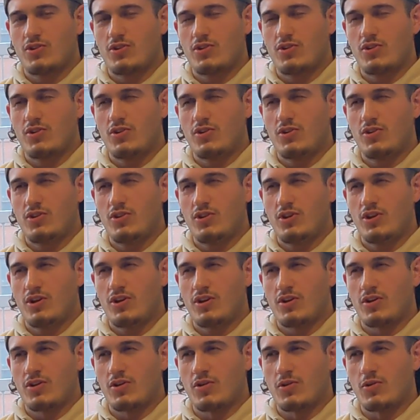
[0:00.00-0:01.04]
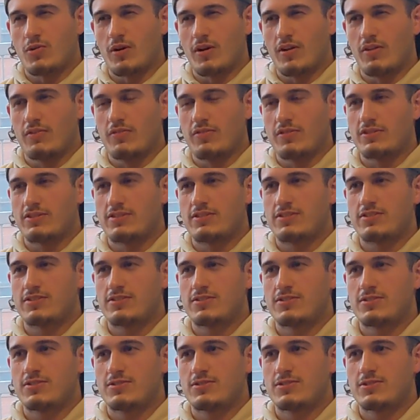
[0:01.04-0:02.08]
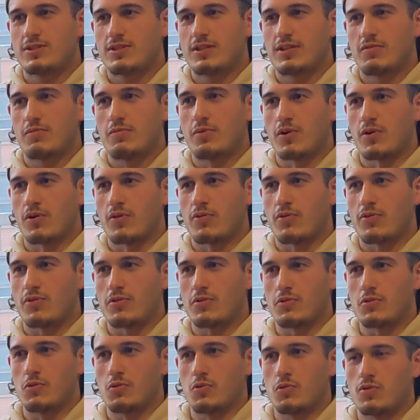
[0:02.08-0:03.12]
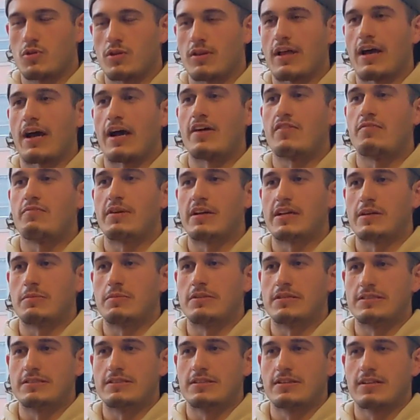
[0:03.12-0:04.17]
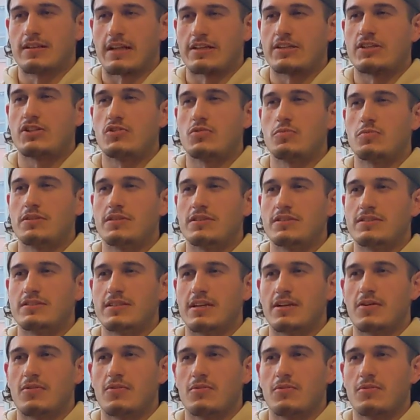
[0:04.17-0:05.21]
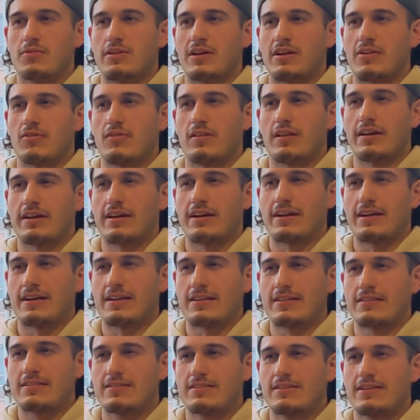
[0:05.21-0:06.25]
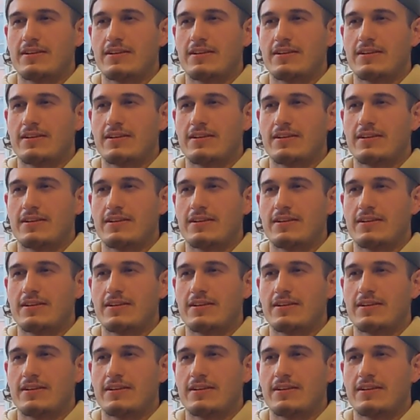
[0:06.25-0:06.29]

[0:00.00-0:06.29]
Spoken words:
No, elephants give birth to live babies like humans. They don't lay eggs.